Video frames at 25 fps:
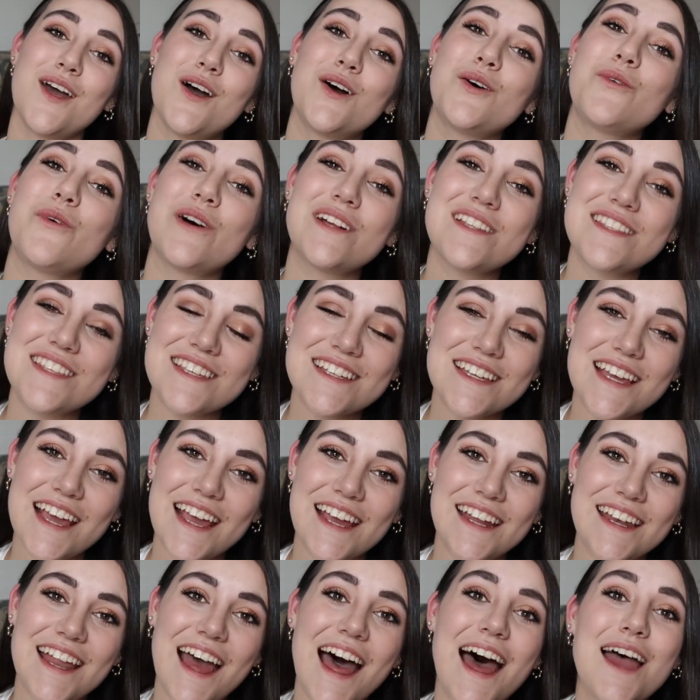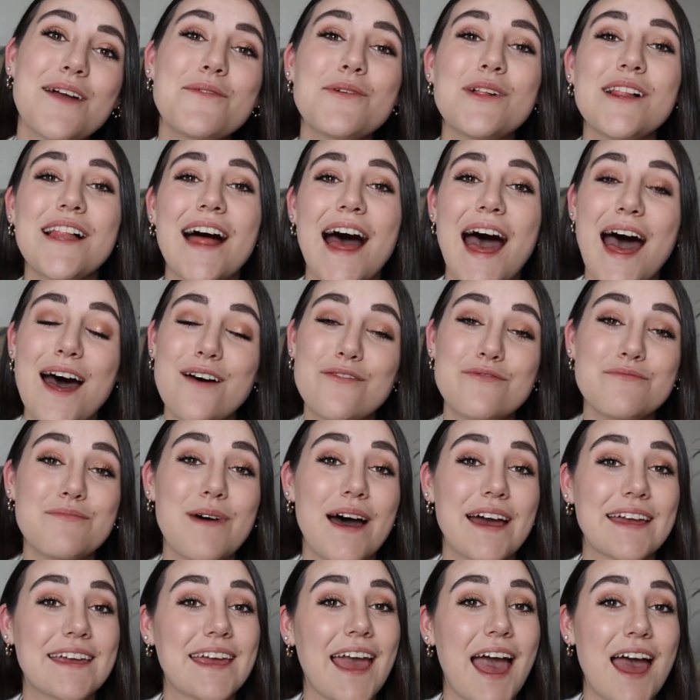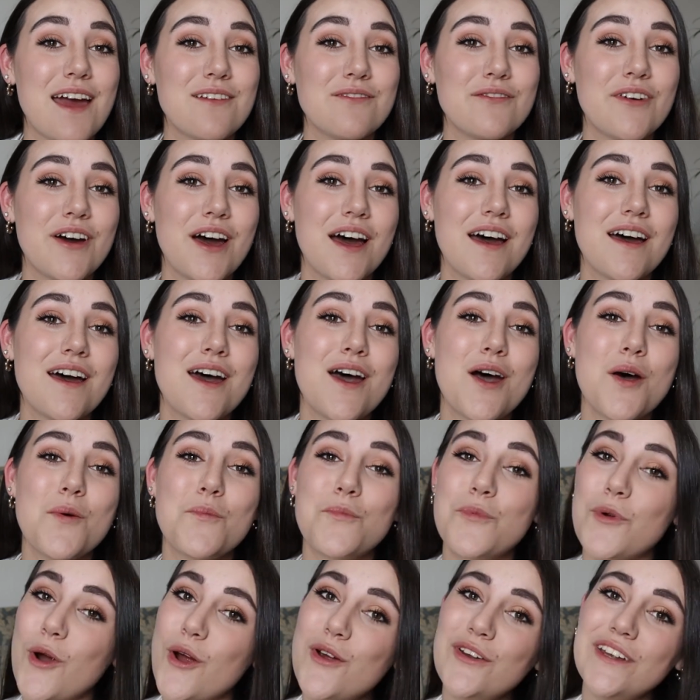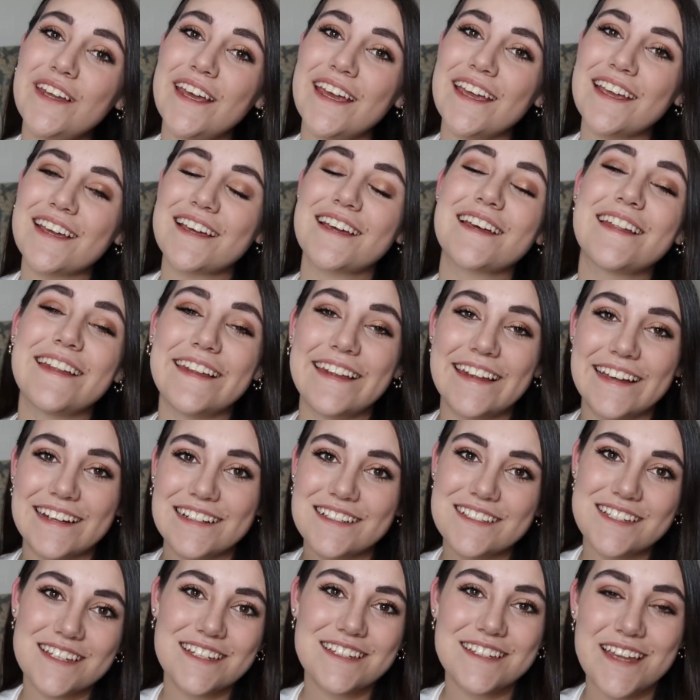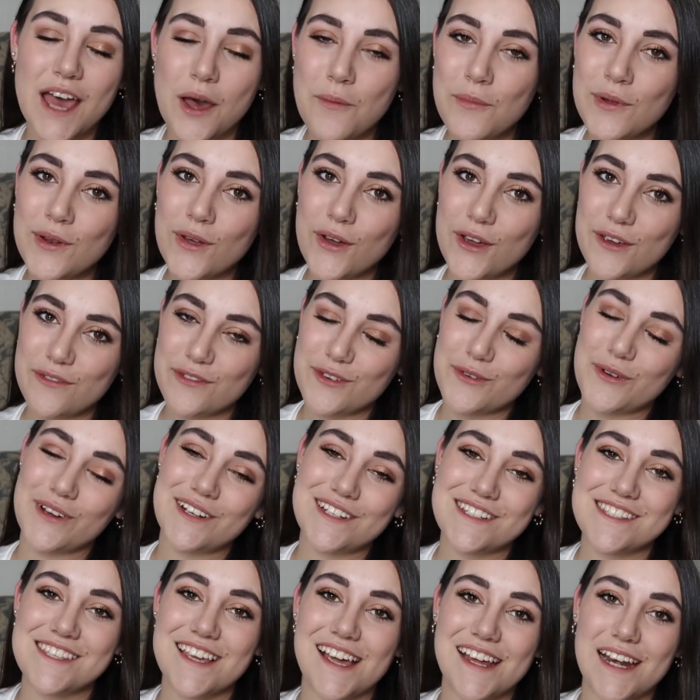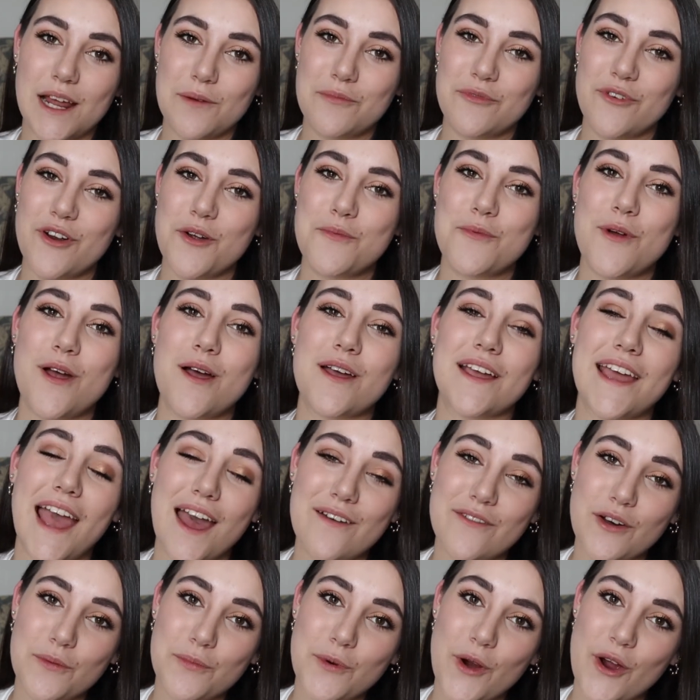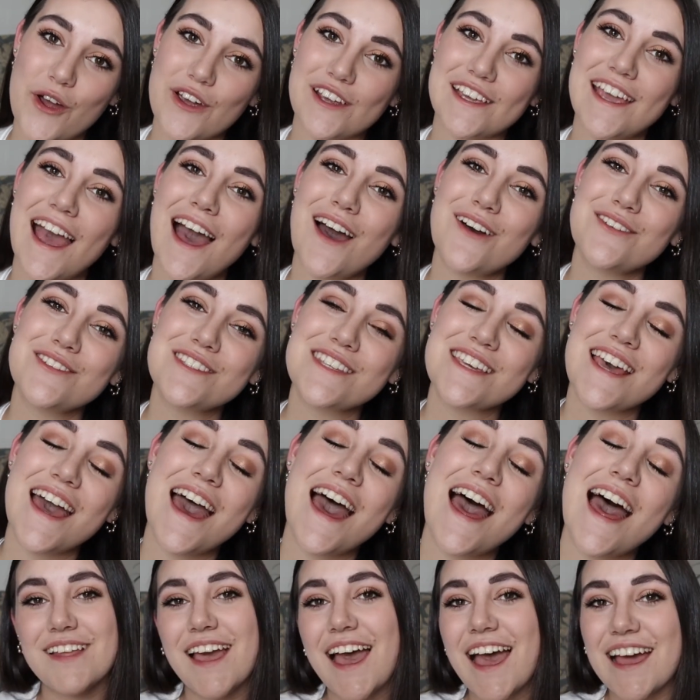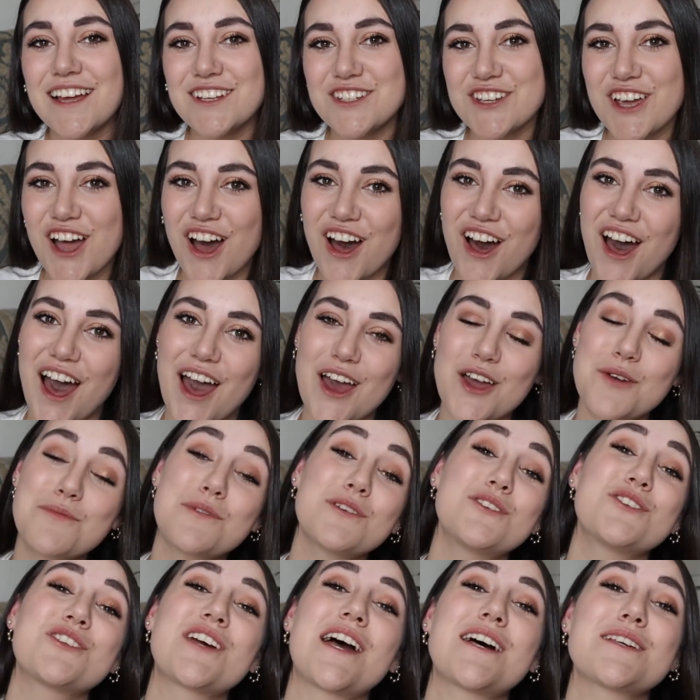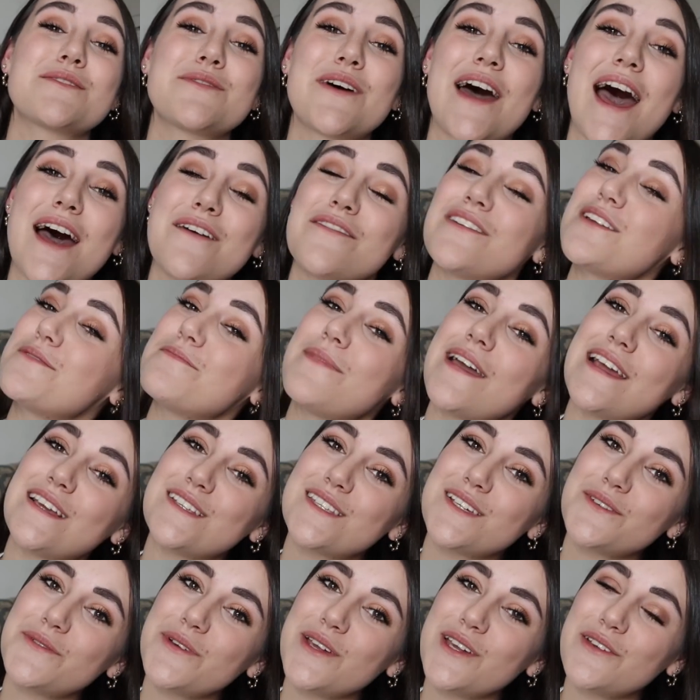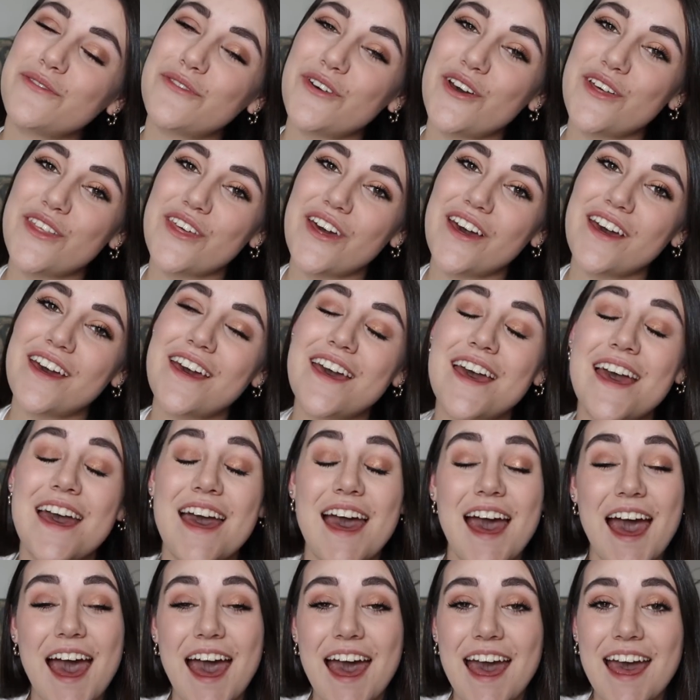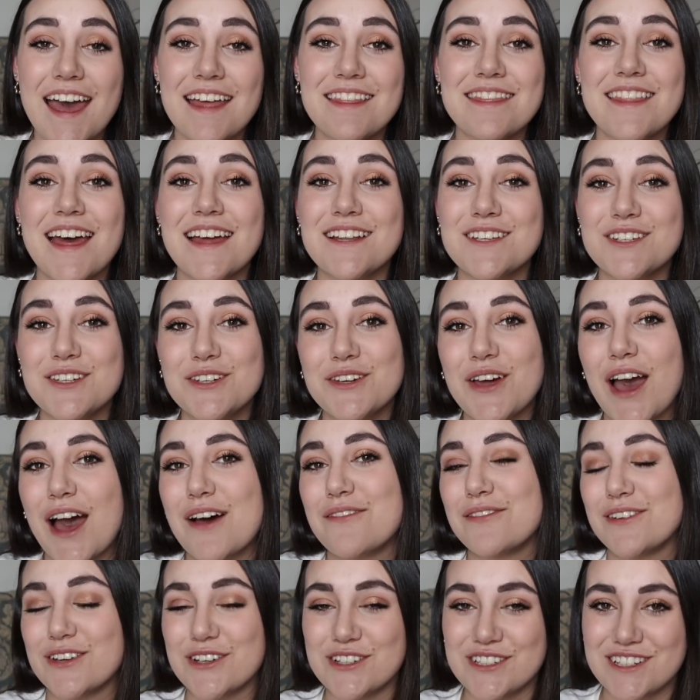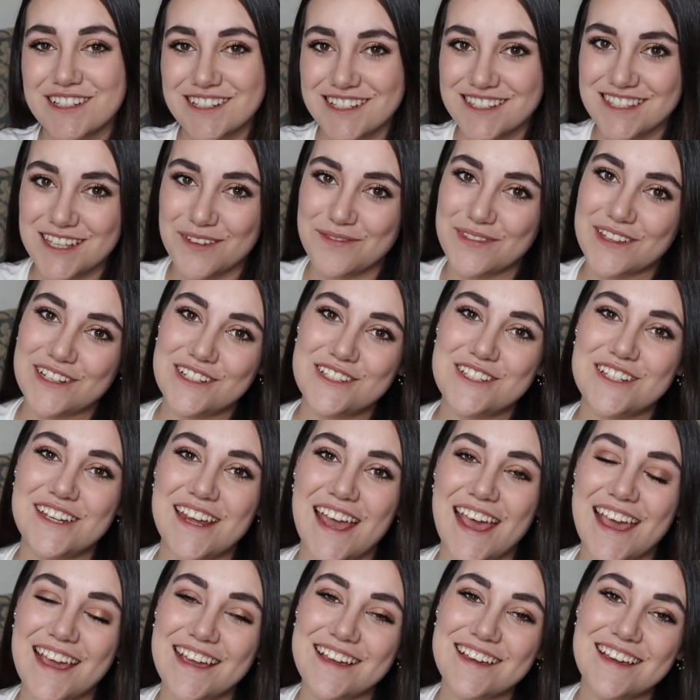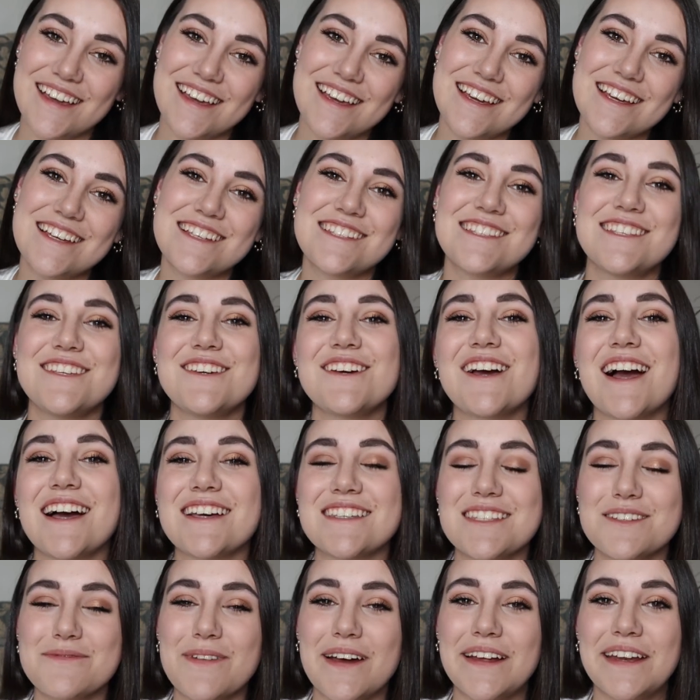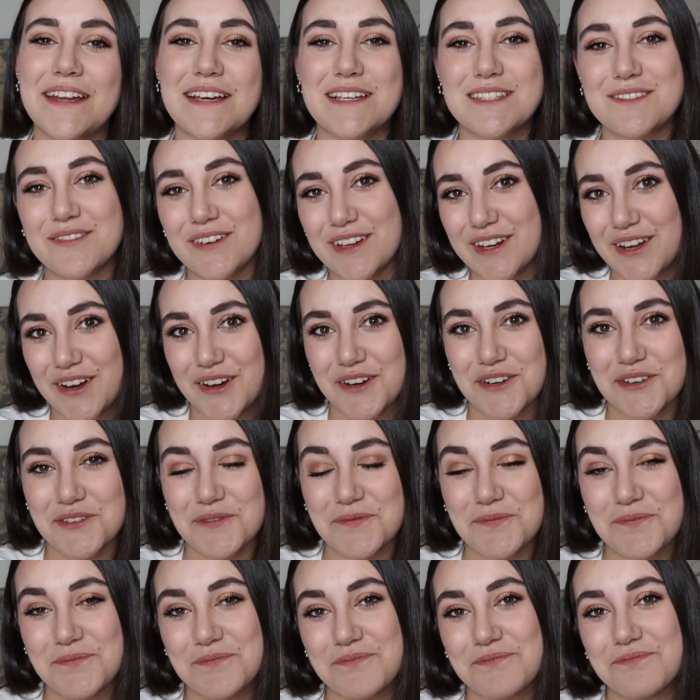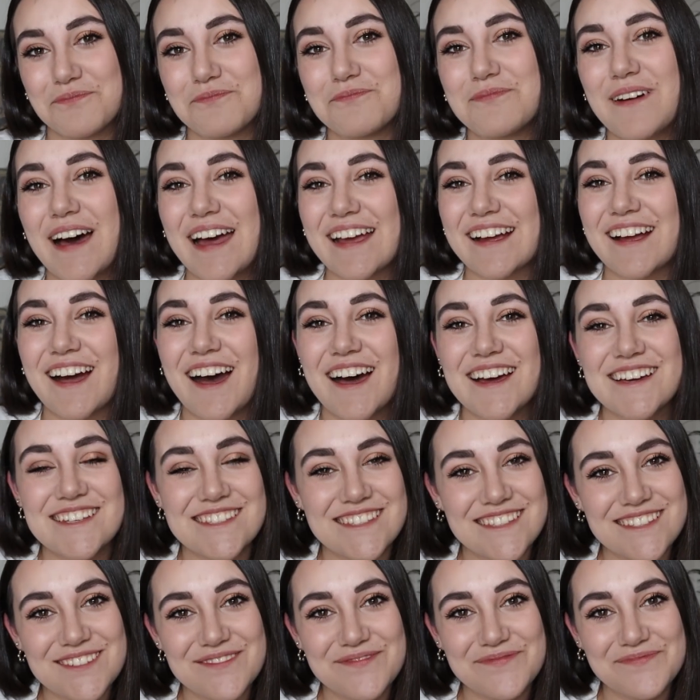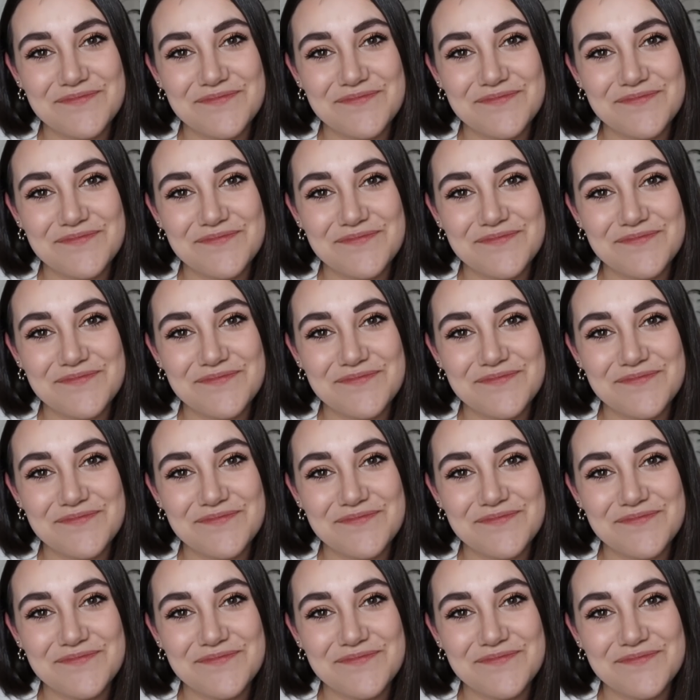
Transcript: Once again, I will have my Canva Pro link linked down below if you want to sign up for a Canva Pro account. And yeah, I hope that you guys will have an amazing week further and that you have learned something today. See you guys in my next video. Bye guys.